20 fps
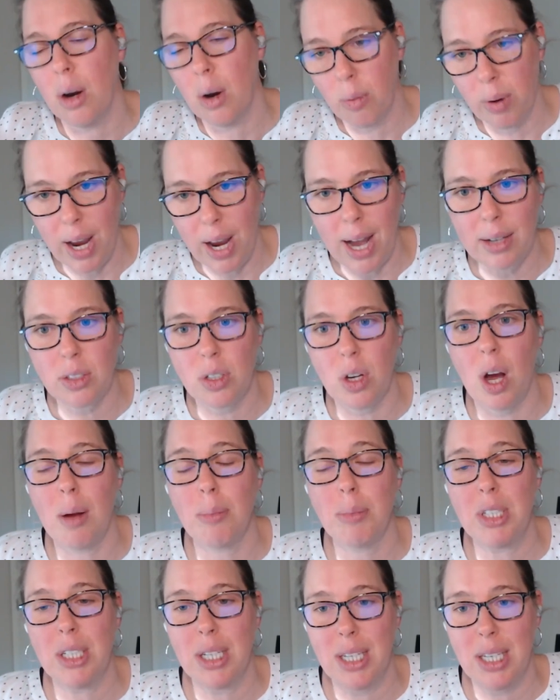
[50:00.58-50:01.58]
React
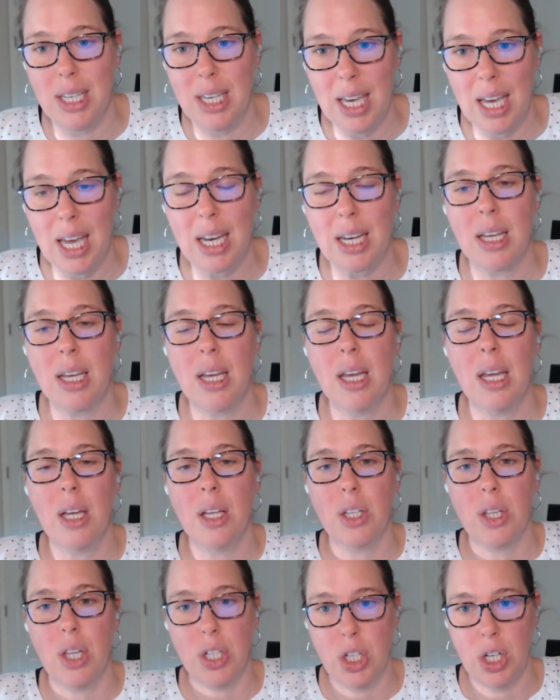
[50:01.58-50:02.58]
DOM to get
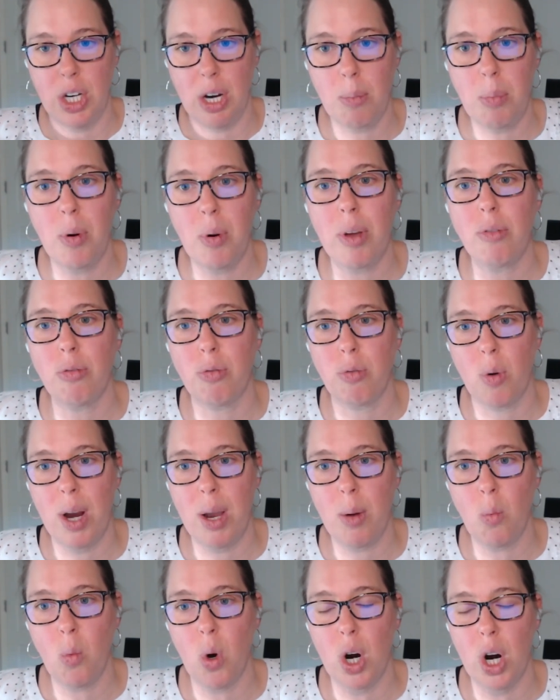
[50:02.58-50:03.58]
the SharePoint
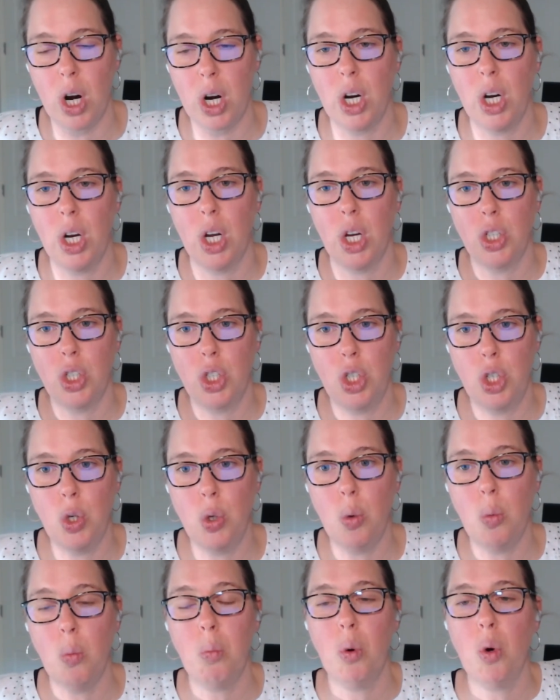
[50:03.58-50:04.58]
framework
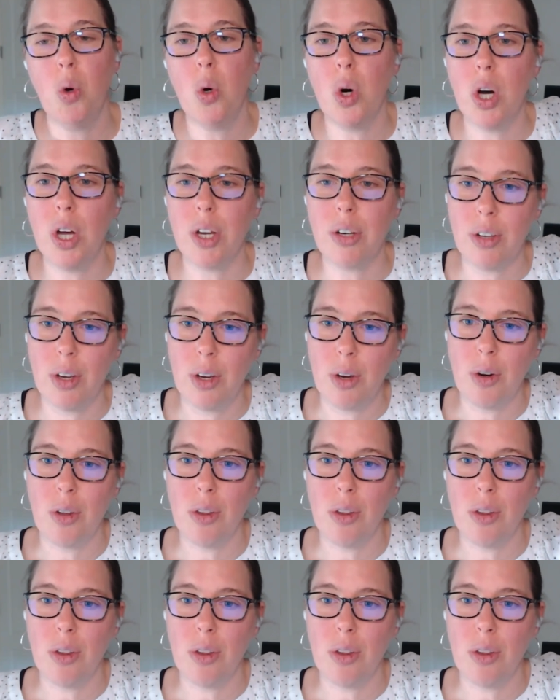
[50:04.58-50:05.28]
to put